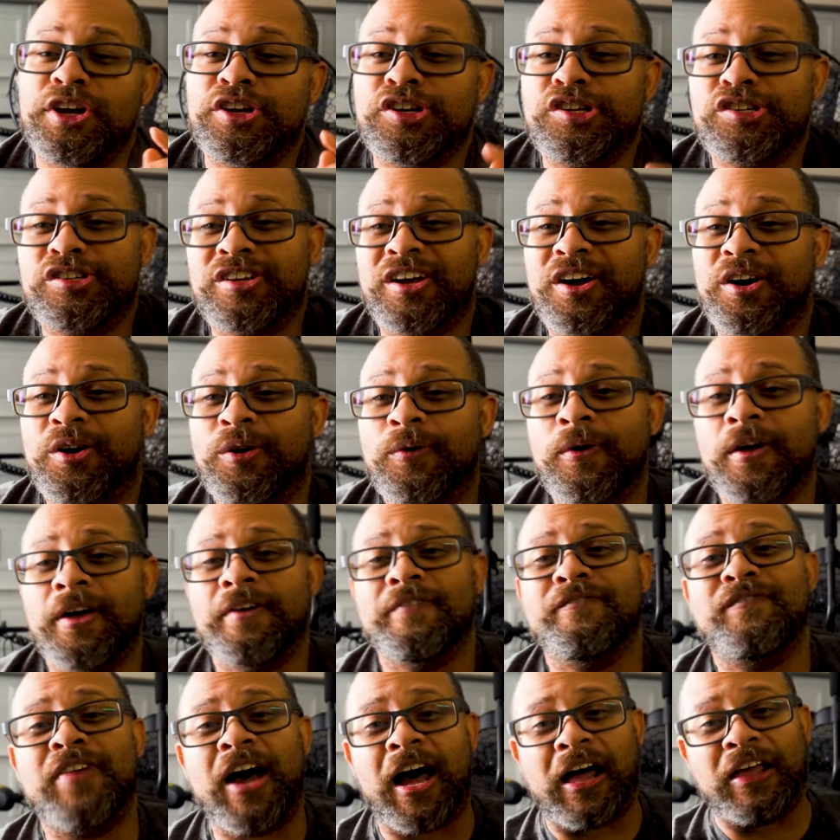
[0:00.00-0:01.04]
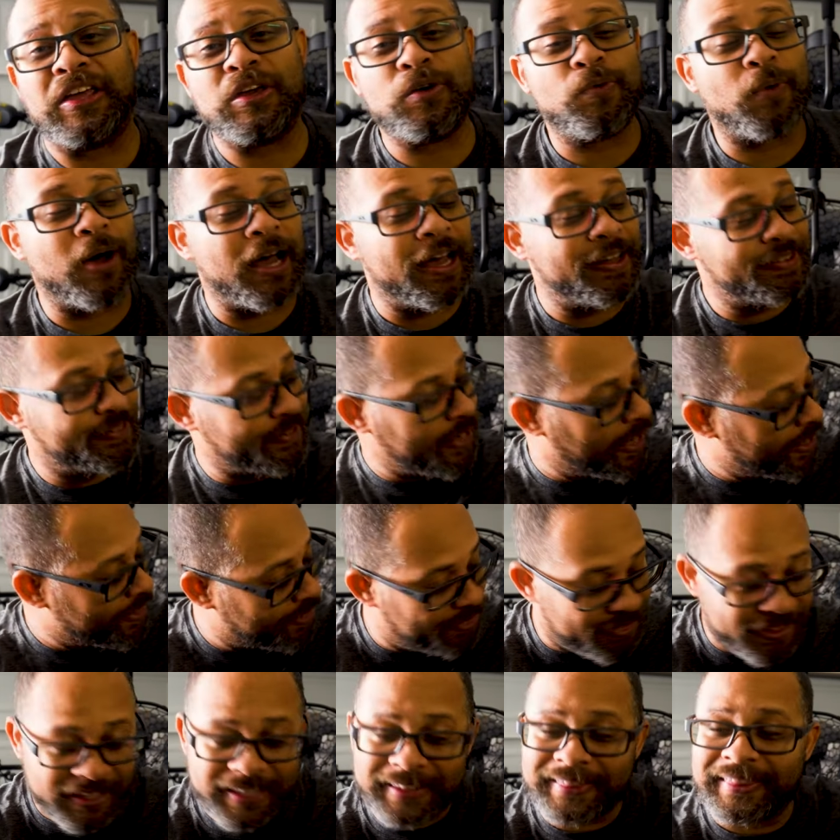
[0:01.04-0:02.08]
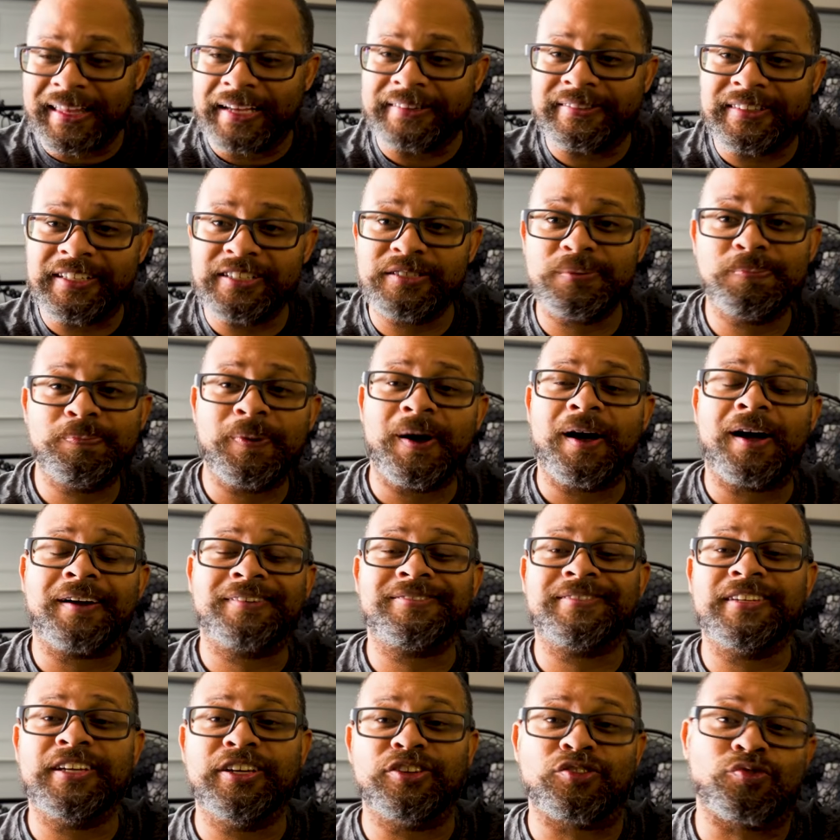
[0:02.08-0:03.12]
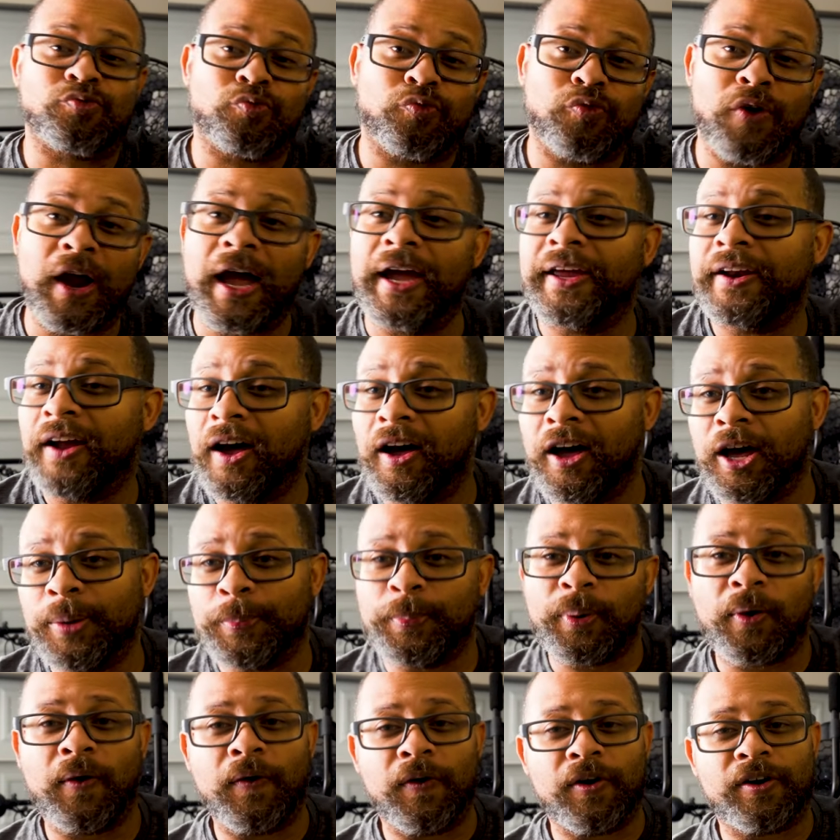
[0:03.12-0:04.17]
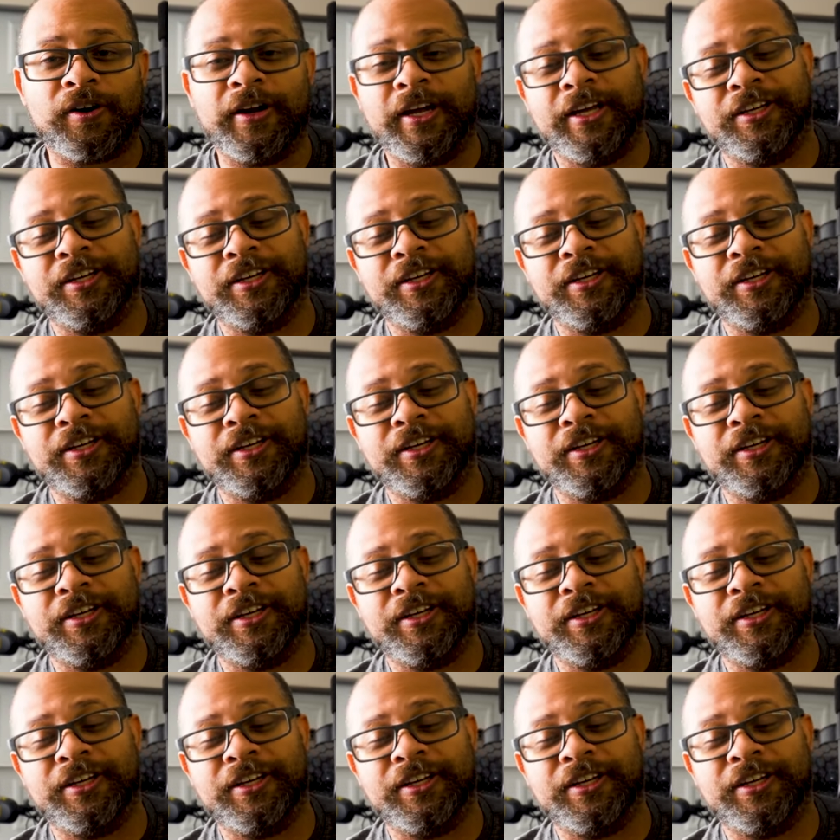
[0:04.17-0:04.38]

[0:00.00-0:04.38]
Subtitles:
So value wise, I think that this box is right on par,